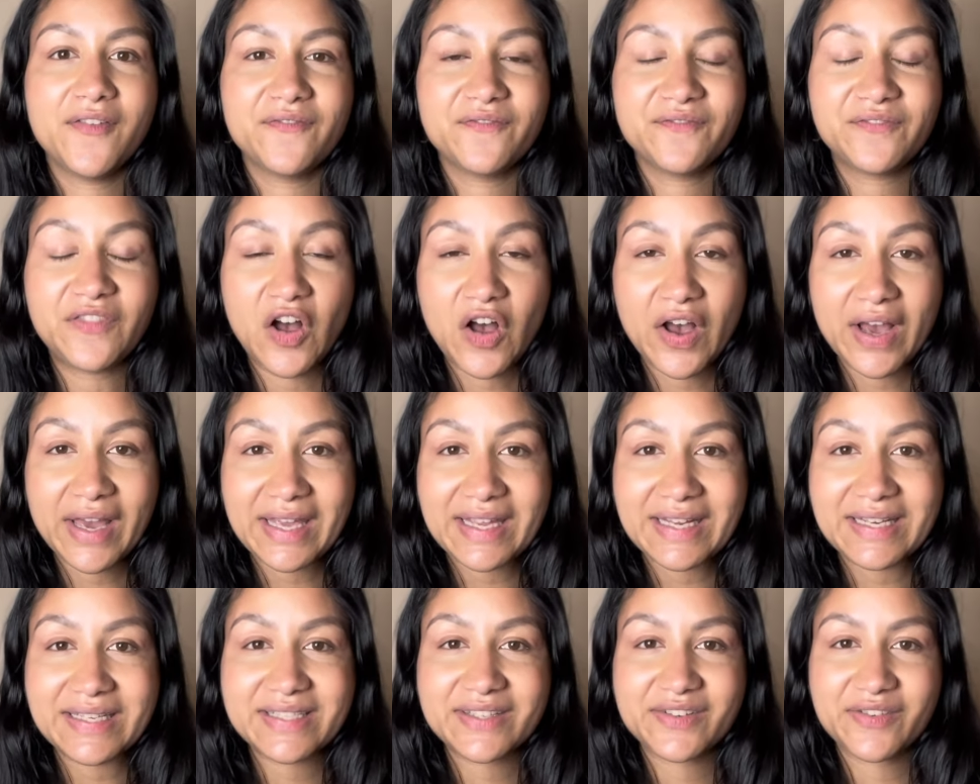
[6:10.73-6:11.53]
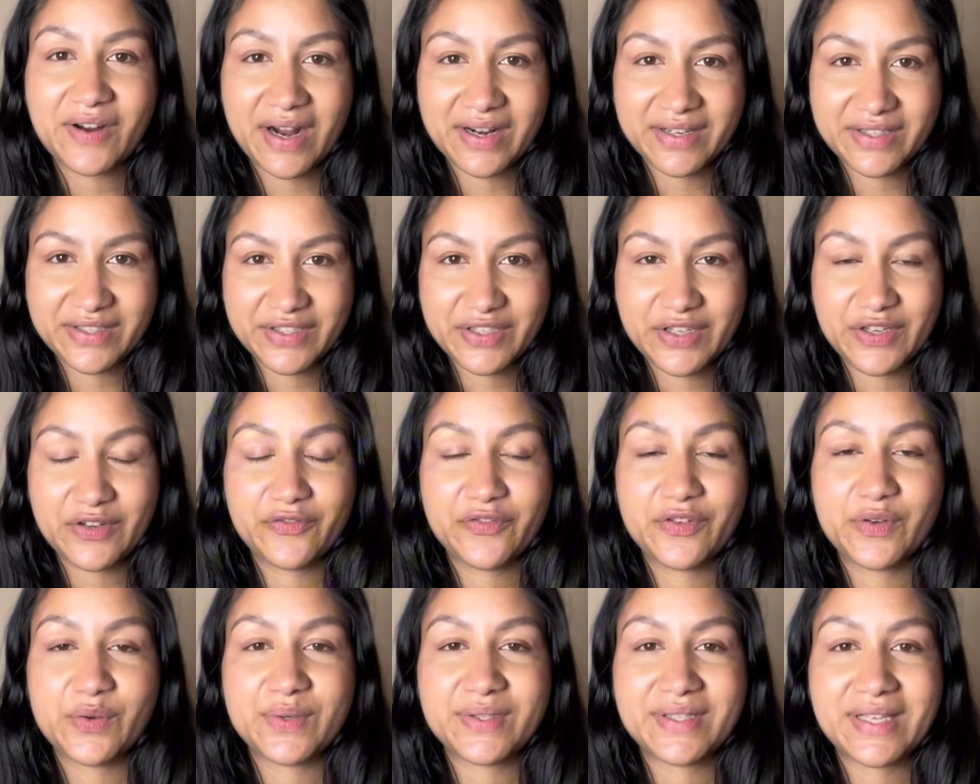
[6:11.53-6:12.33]
find gratitude
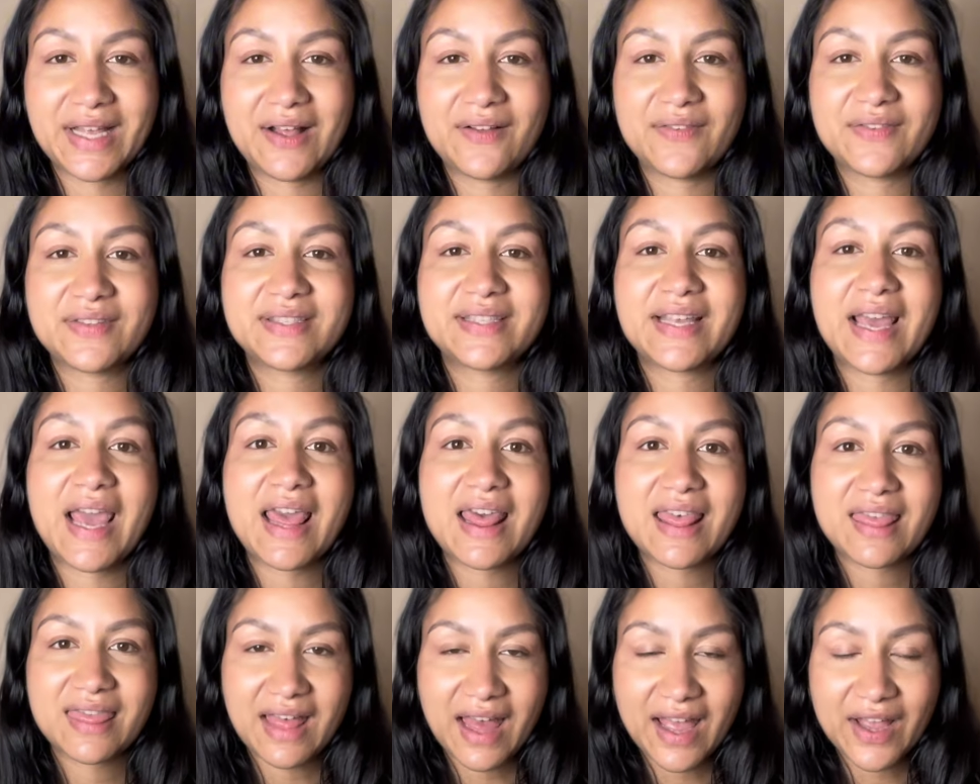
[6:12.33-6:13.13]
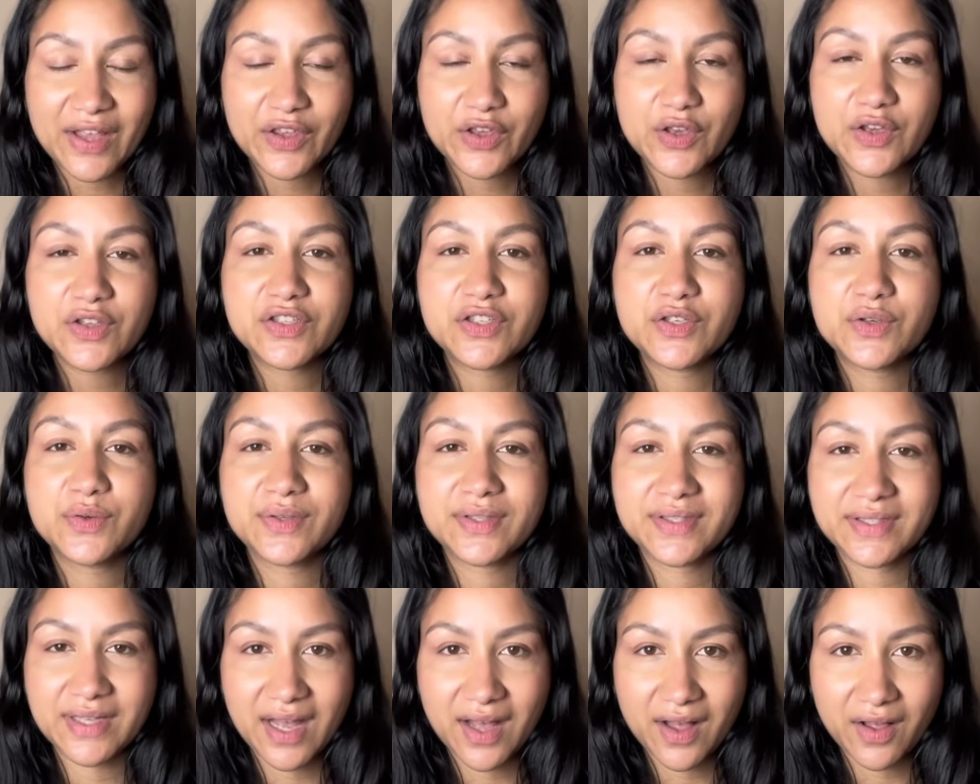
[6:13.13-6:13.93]
for yourself. Say thank you to
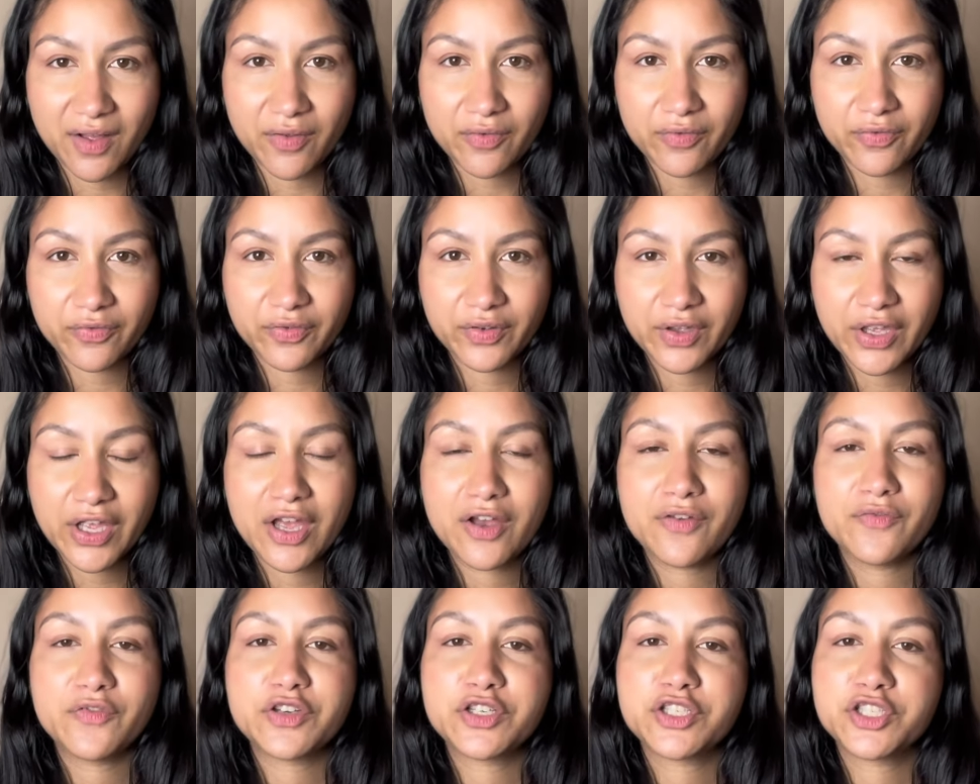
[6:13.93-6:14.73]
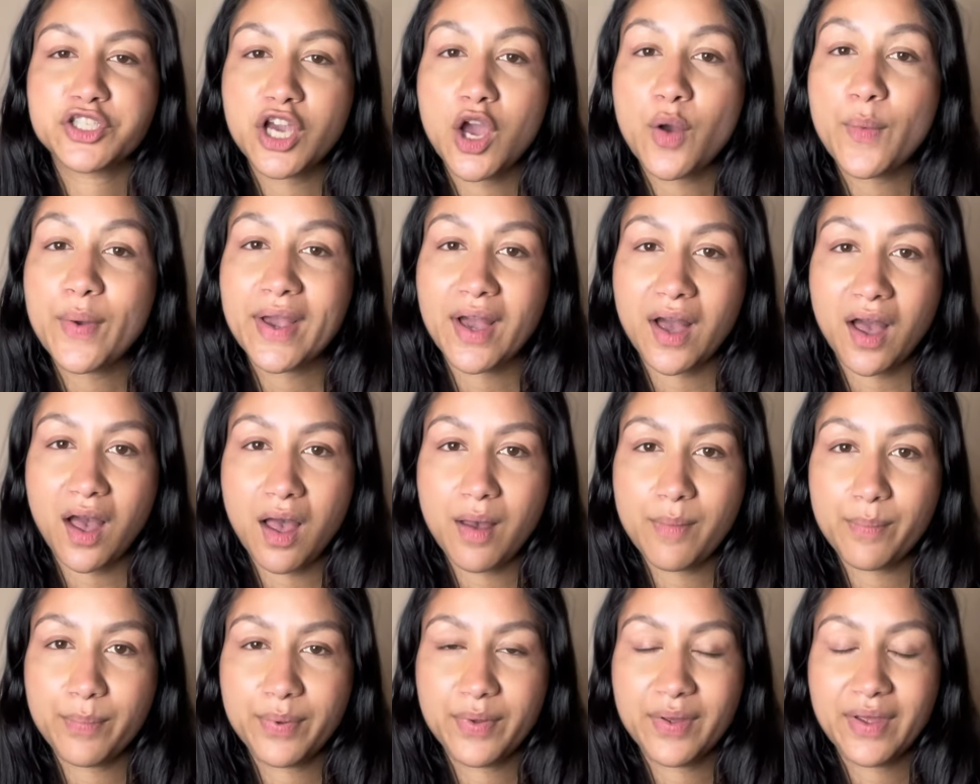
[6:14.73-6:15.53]
yourself for showing
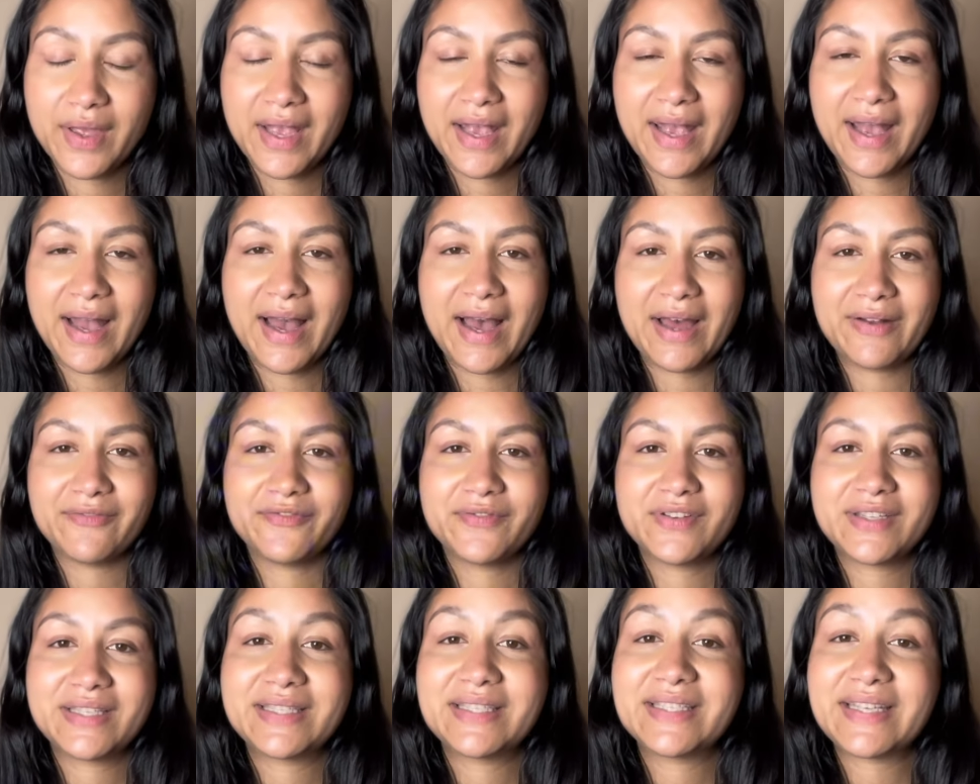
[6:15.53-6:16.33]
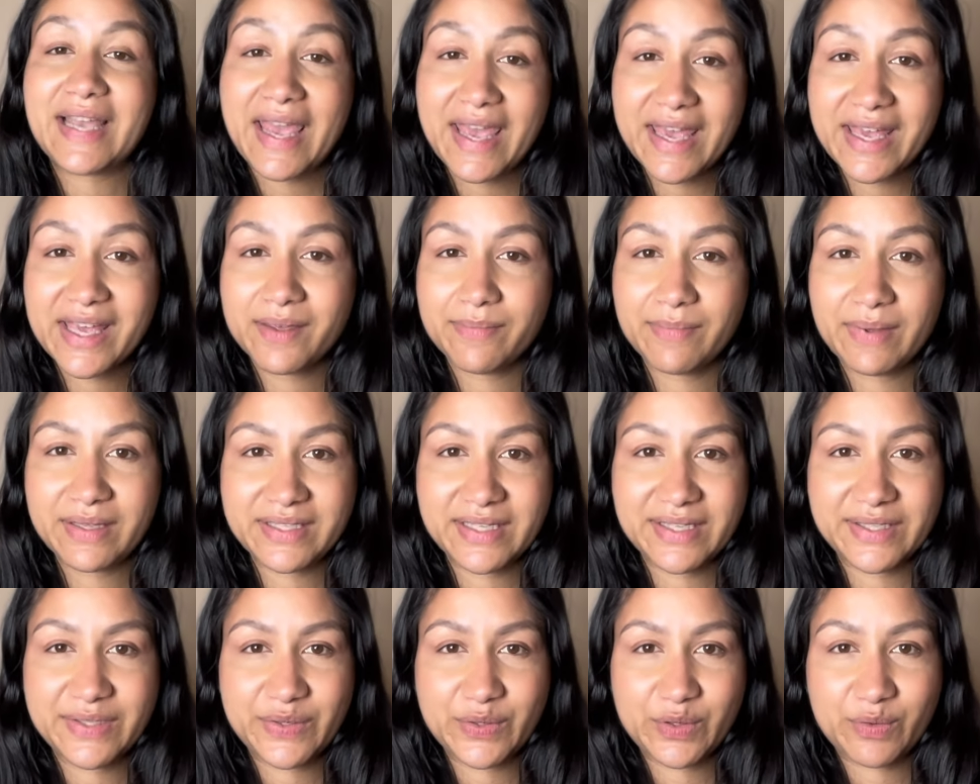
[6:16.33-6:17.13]
up and for staying
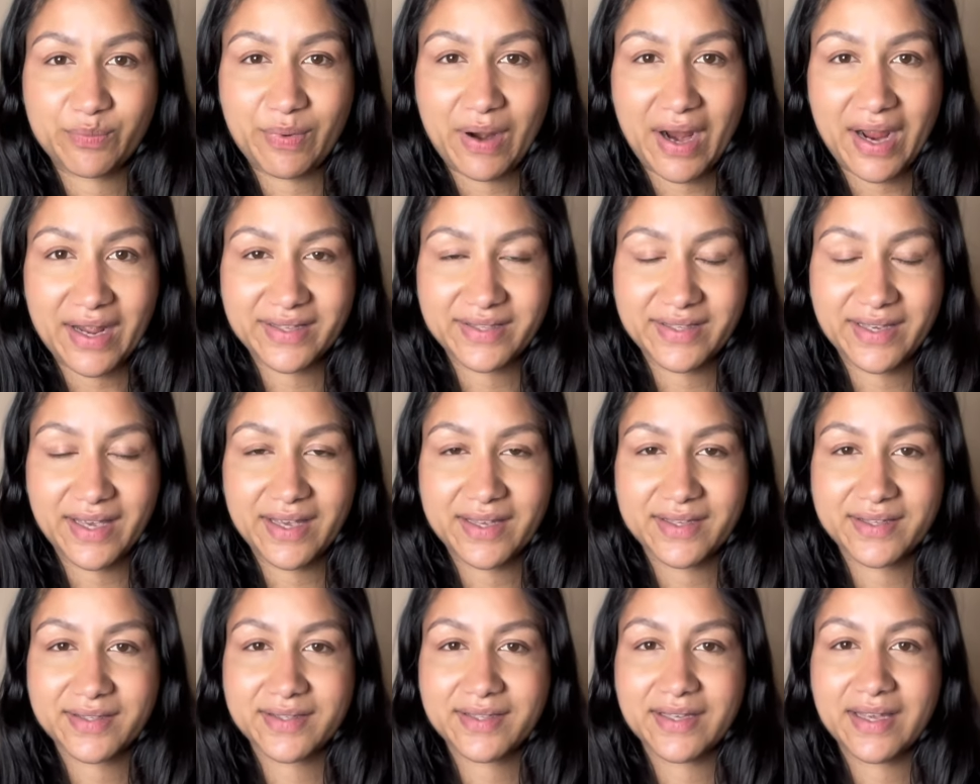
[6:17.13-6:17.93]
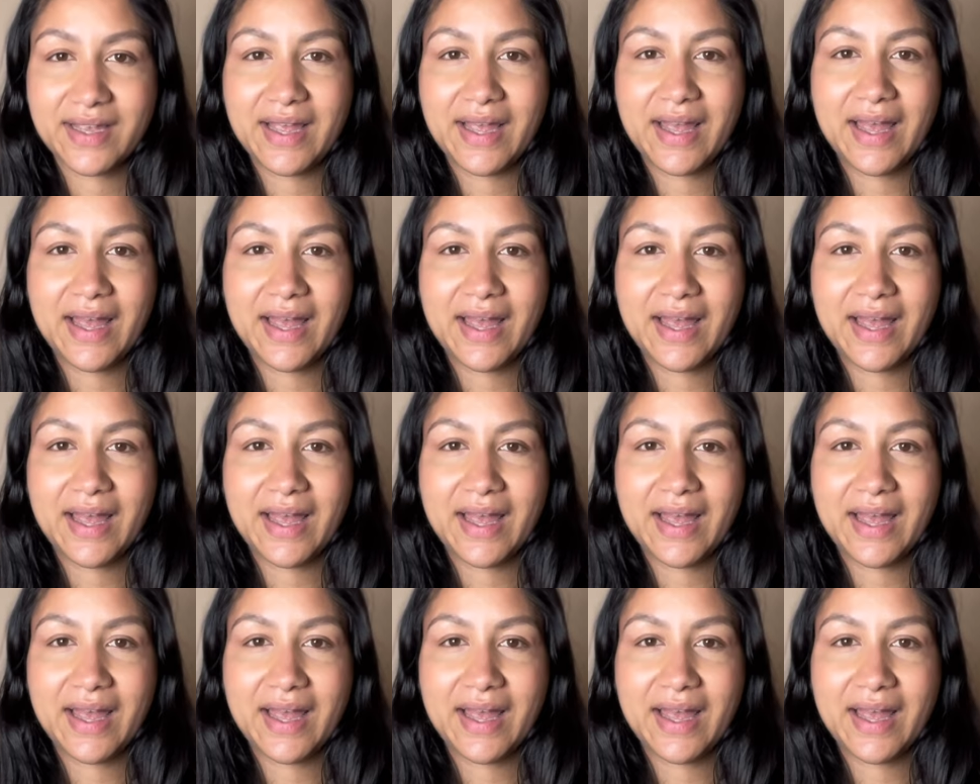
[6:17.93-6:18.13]
committed to your practice.